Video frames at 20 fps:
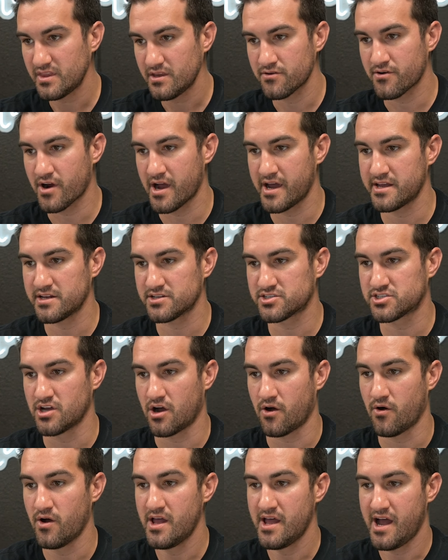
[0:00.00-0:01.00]
Right,
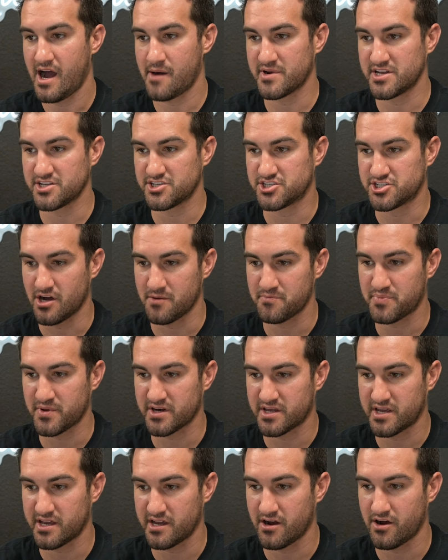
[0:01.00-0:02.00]
so I'm going to jump
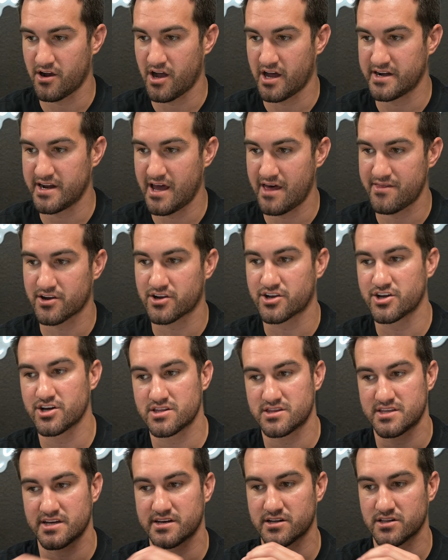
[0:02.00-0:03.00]
in here. Another
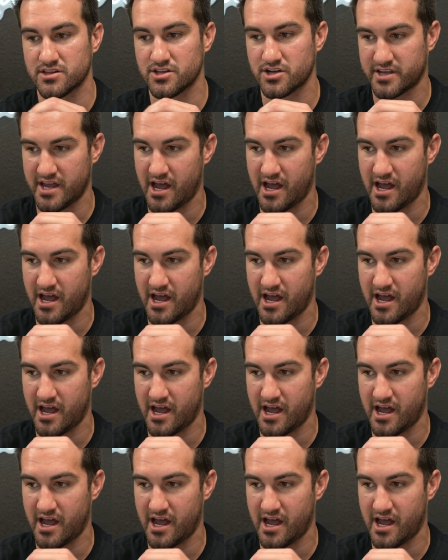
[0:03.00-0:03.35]
good thing to look